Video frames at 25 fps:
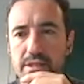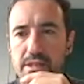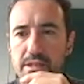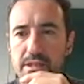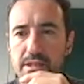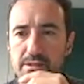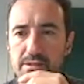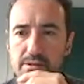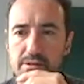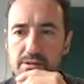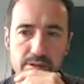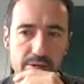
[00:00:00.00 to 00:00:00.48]

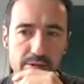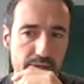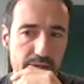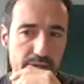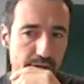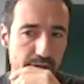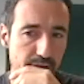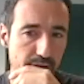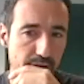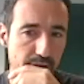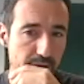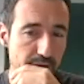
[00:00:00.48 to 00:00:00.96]
in
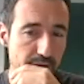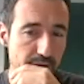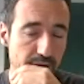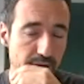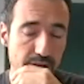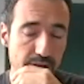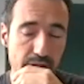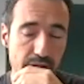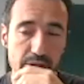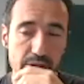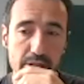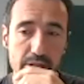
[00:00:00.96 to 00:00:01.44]

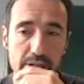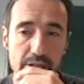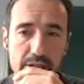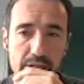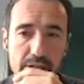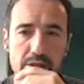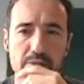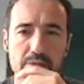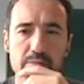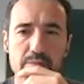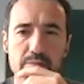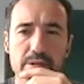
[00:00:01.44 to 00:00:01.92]
the
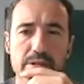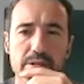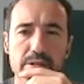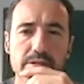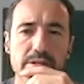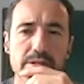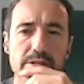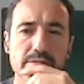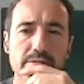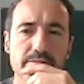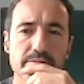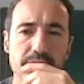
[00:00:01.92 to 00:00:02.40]
connected
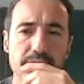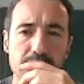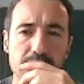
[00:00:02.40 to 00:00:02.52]
components.